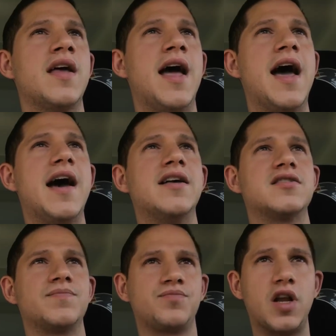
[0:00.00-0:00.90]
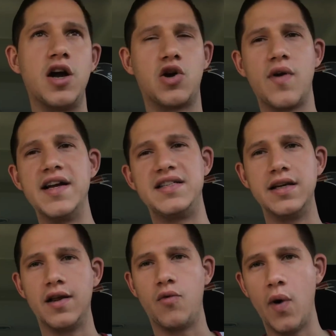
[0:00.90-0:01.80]
has a great
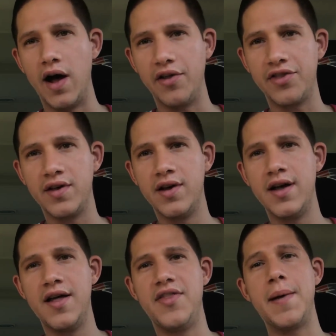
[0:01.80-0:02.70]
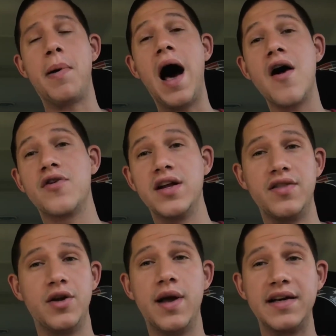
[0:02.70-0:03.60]
deal of wealth. That poverty in
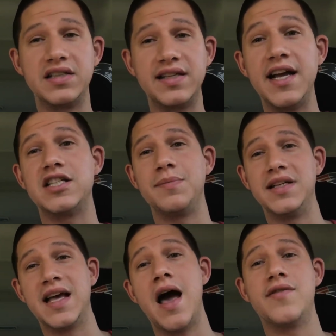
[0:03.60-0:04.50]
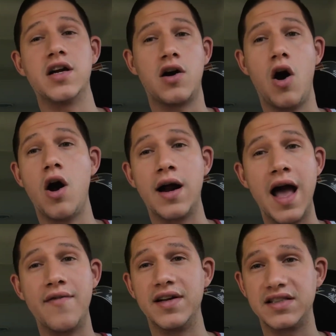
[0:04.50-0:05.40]
the United States means having a car,
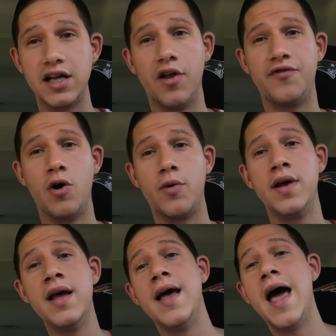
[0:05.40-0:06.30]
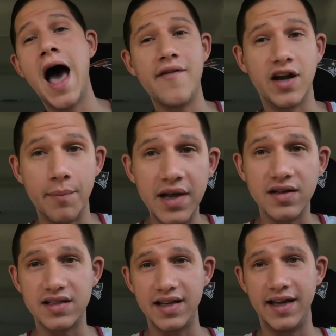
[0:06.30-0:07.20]
having a cell phone, having a
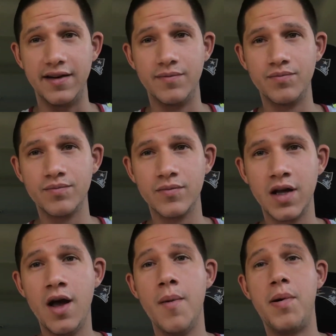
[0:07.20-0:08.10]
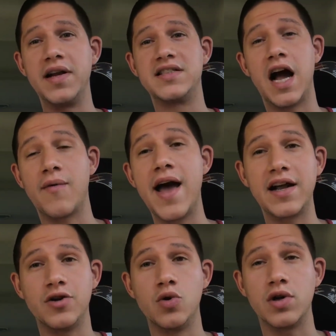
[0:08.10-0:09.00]
meal to eat. But in
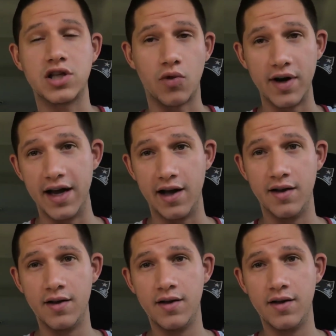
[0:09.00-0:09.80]
tyrannical North Korea,